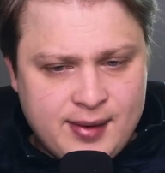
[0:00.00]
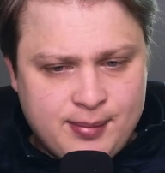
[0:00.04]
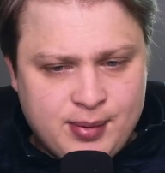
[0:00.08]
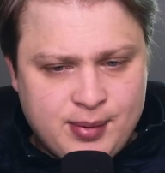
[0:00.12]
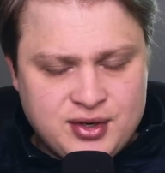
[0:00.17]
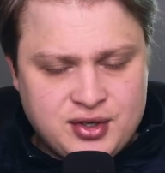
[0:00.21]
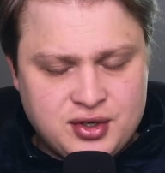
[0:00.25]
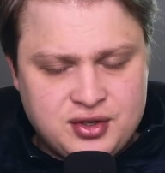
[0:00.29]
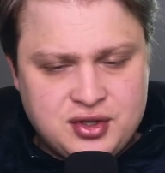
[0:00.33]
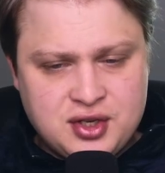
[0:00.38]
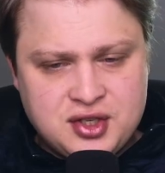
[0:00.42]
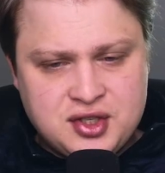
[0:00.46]
high
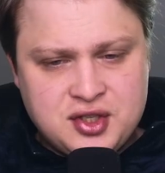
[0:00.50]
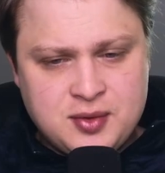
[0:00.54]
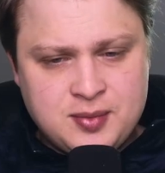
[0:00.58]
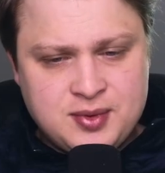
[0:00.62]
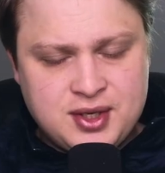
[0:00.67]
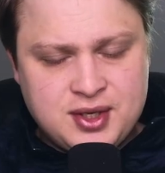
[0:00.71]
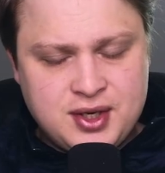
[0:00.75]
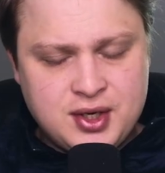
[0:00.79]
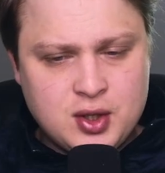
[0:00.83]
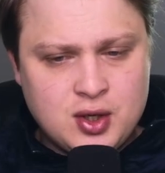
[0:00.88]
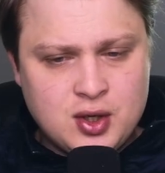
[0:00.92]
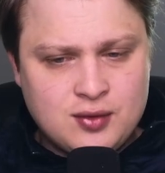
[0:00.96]
pressure system
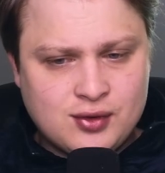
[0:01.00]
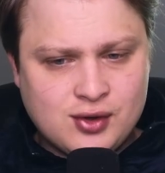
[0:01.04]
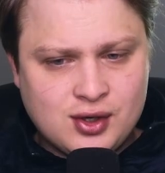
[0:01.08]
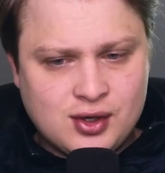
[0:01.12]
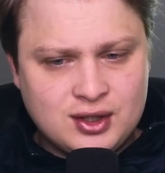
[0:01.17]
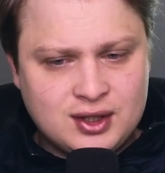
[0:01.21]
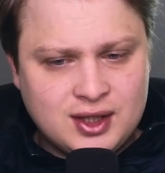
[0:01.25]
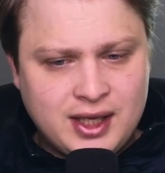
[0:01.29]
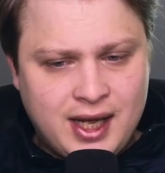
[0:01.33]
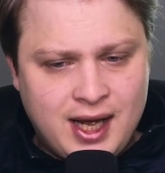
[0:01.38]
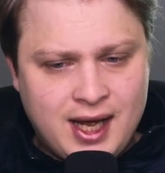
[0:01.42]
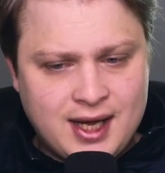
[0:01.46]
sitting over
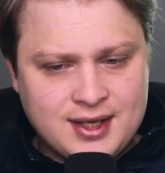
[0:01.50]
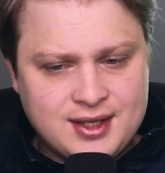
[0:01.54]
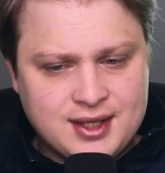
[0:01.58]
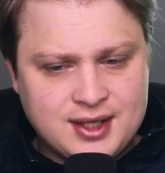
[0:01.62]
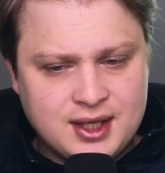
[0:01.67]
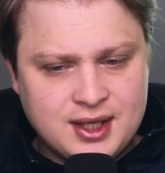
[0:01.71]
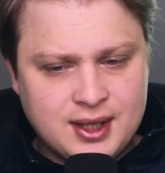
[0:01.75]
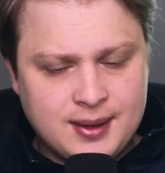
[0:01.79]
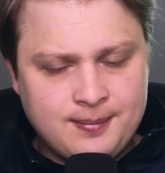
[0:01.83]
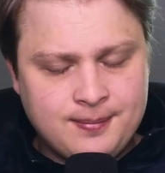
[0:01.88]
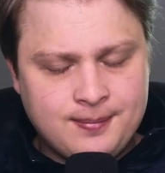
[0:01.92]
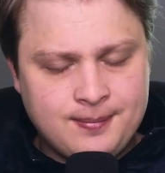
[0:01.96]

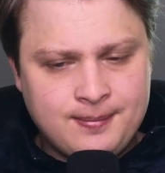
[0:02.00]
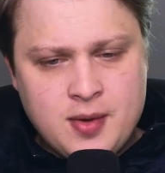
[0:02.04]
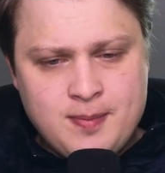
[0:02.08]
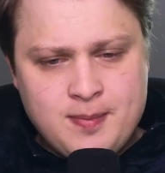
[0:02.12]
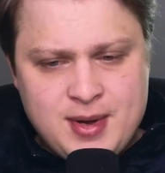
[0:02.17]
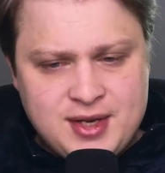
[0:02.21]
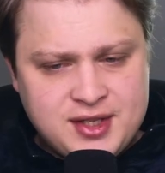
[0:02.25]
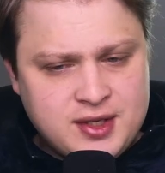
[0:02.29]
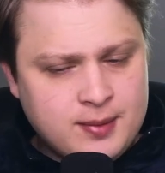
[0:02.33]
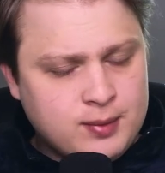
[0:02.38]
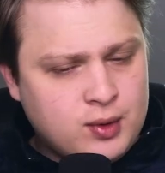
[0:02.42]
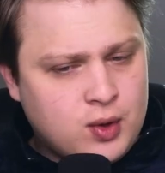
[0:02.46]
Alaska. Could
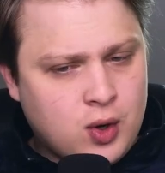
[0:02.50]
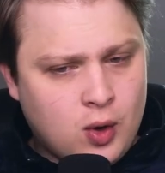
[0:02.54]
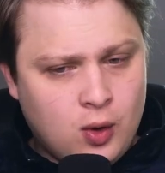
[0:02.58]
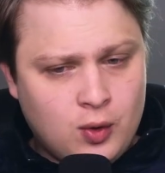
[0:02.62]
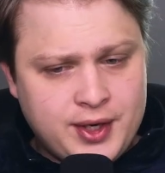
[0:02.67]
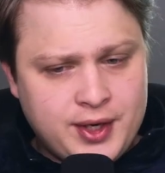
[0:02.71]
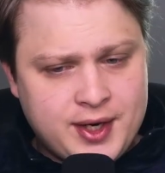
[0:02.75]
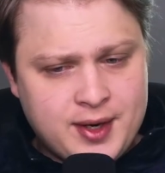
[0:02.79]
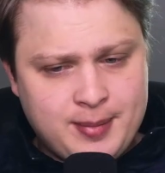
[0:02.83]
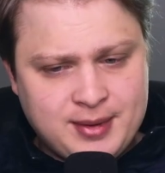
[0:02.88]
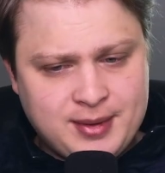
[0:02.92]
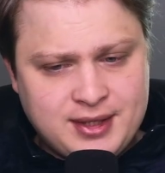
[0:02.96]
be some
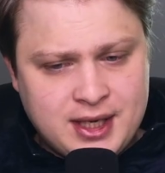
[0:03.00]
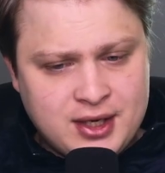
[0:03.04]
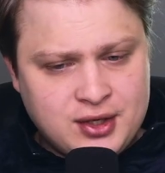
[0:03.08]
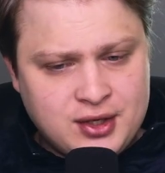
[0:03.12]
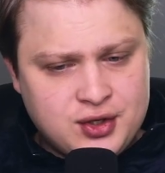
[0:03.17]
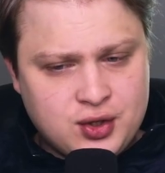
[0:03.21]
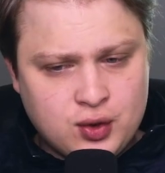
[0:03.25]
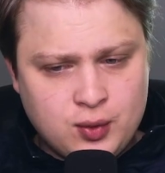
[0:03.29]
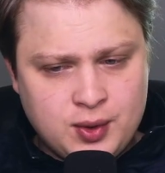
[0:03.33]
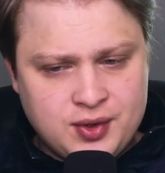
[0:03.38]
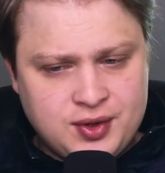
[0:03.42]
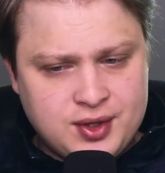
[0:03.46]
cold air
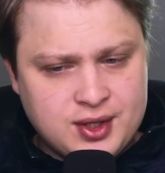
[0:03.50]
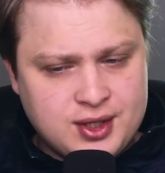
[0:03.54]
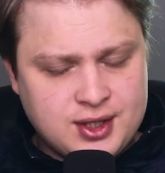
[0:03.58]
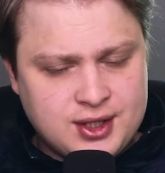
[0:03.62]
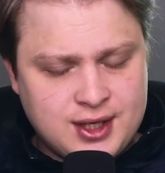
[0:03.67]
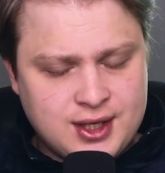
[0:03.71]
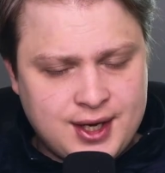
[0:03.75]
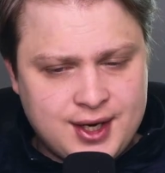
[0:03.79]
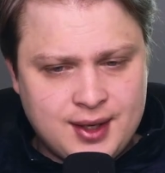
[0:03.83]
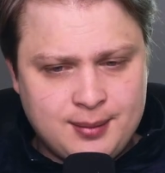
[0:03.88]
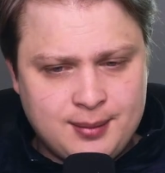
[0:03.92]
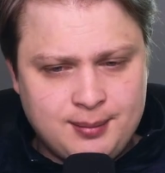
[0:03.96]
potential with this
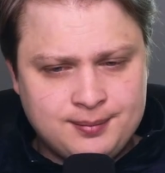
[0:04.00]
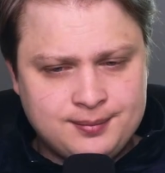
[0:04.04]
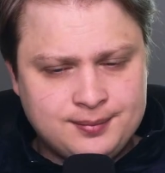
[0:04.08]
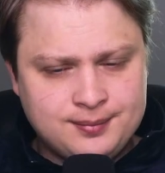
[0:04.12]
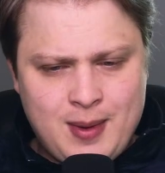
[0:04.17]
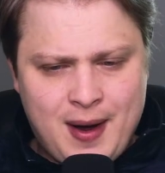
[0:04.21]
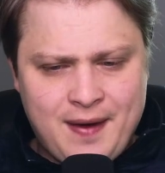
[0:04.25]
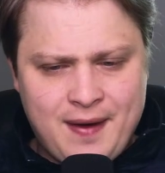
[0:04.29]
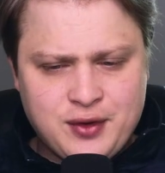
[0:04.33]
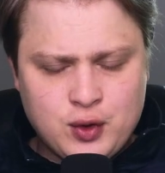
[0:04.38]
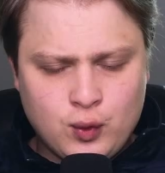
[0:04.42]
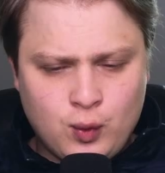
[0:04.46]
setup, so we
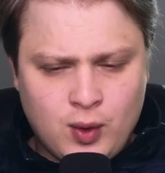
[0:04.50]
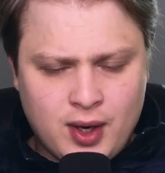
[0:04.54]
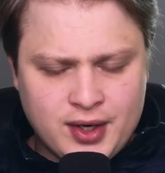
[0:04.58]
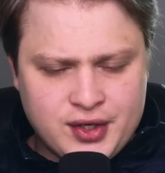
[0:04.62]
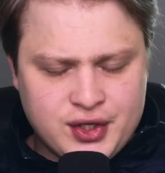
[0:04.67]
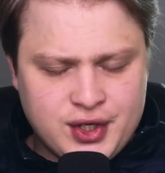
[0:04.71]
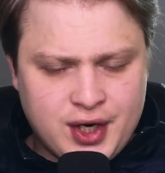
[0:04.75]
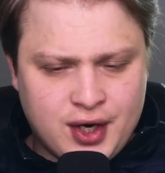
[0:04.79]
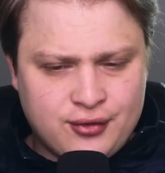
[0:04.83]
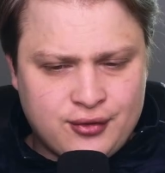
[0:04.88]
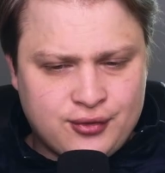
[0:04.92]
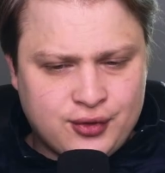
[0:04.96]
might have to
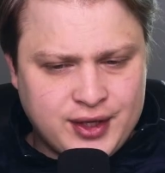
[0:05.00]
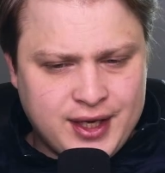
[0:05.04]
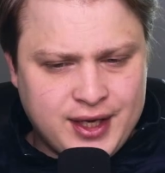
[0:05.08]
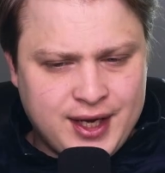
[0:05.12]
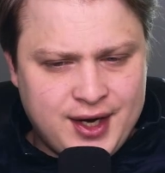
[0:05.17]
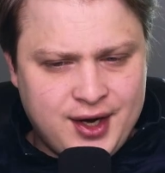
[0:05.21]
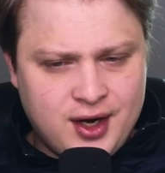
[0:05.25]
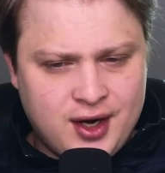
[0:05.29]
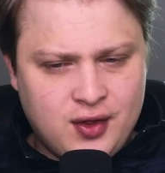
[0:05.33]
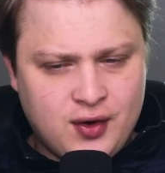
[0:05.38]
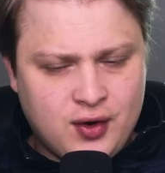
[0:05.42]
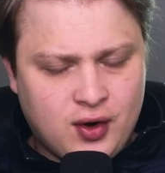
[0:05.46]
watch out for yet
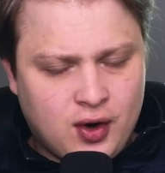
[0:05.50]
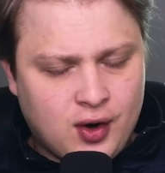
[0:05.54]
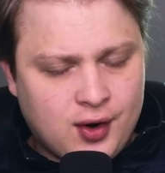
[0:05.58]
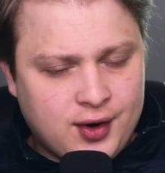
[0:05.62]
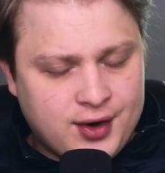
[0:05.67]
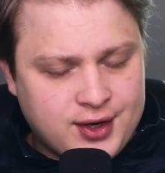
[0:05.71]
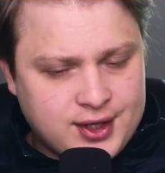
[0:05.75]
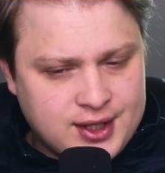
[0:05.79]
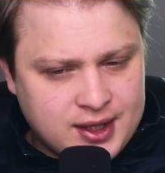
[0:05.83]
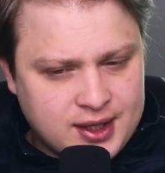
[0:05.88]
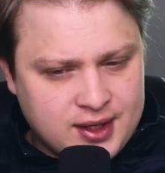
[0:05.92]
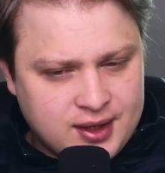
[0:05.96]
another
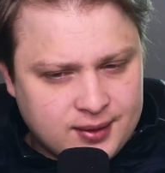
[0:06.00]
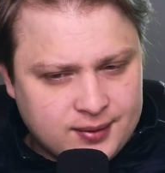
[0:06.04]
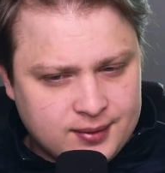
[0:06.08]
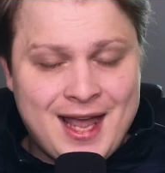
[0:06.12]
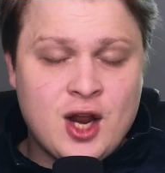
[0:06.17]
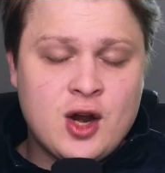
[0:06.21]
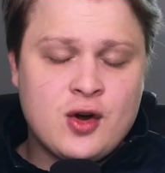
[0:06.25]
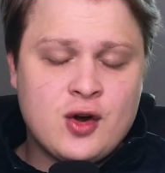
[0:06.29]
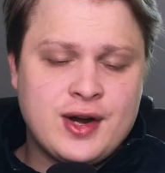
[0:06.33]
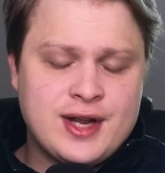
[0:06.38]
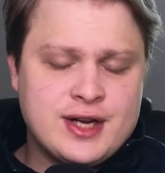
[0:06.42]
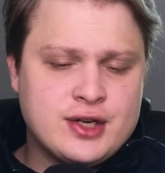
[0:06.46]
Arctic
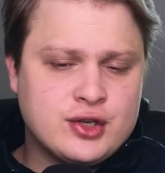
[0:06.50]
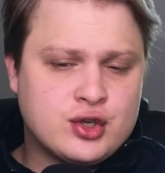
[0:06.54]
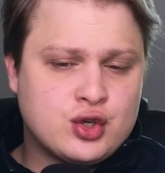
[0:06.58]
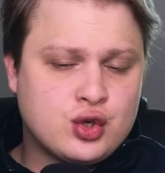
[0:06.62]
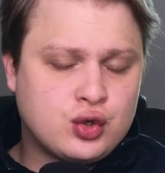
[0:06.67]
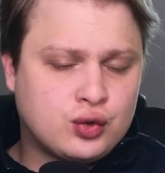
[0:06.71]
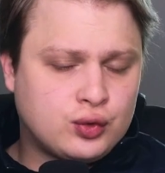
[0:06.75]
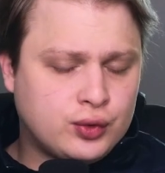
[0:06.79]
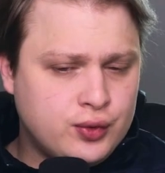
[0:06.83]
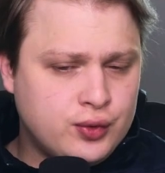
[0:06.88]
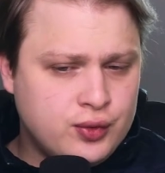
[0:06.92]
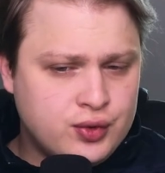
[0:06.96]
air
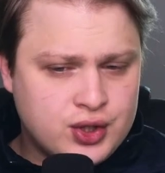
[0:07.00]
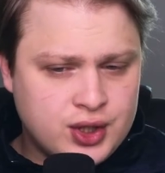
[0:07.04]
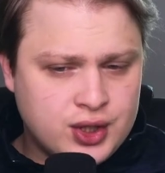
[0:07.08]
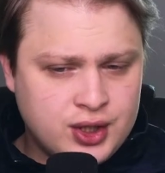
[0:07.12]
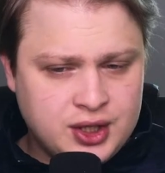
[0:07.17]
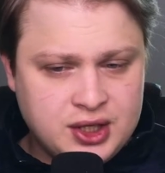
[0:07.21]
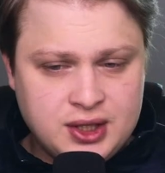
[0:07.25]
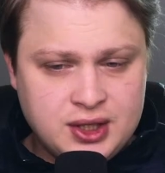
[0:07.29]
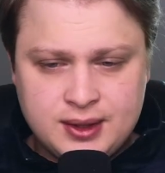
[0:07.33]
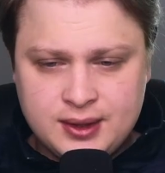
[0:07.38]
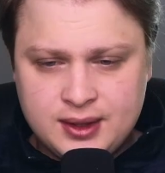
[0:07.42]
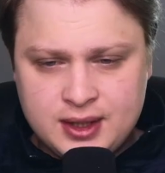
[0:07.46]

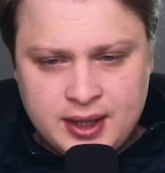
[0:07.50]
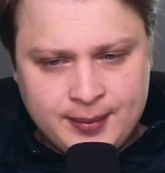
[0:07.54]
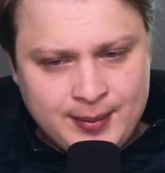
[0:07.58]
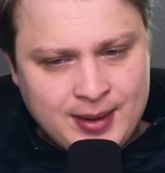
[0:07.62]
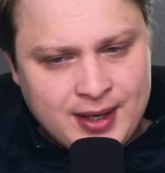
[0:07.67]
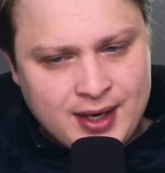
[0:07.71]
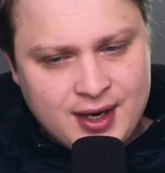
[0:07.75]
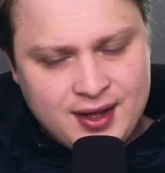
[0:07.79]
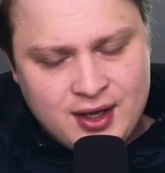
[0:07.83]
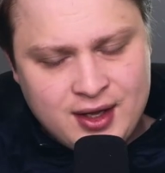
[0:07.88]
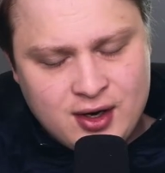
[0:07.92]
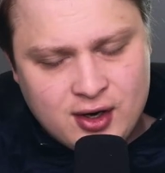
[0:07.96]
intrusion
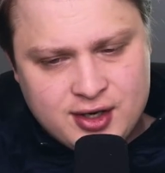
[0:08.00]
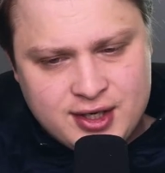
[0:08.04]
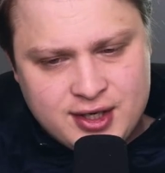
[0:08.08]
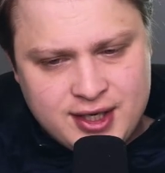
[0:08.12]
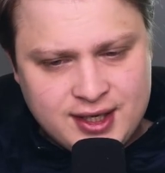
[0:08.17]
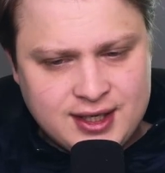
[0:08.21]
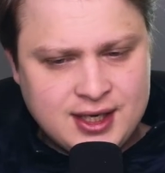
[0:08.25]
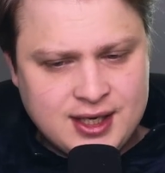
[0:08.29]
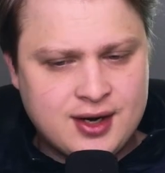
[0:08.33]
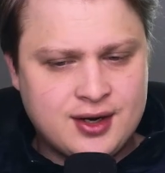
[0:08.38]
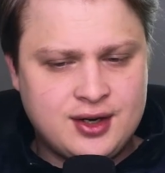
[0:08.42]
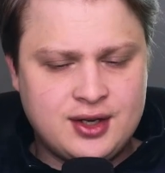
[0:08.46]
coming out of the
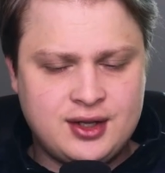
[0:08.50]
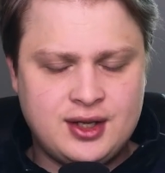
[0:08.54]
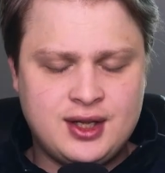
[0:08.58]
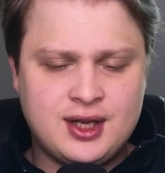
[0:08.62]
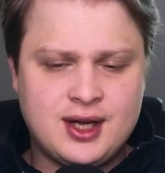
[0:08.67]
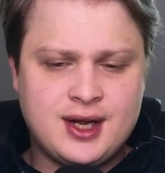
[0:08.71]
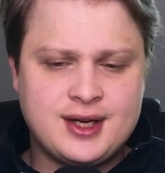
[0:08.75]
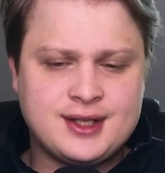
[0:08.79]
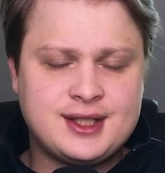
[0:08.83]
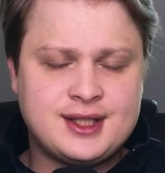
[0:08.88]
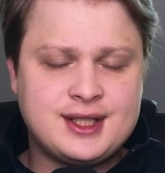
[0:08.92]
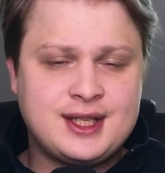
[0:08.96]
Arctic down into the
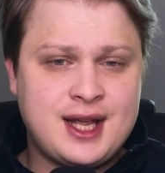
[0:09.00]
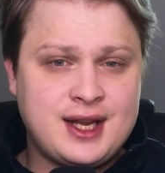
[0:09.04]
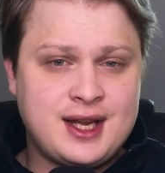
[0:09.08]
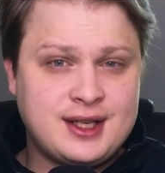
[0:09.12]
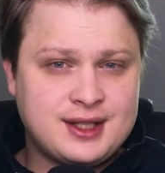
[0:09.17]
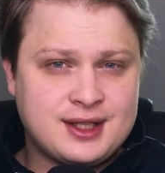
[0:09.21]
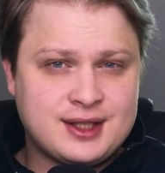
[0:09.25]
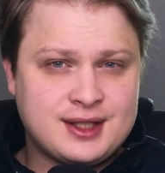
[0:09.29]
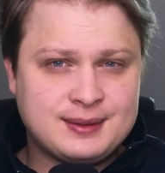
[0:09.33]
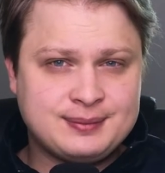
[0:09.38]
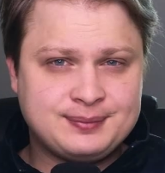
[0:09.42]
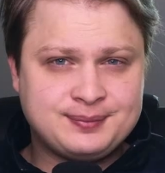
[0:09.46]
United
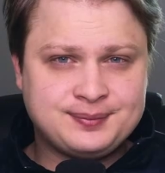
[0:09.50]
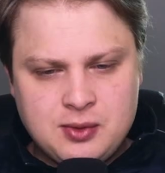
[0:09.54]
States.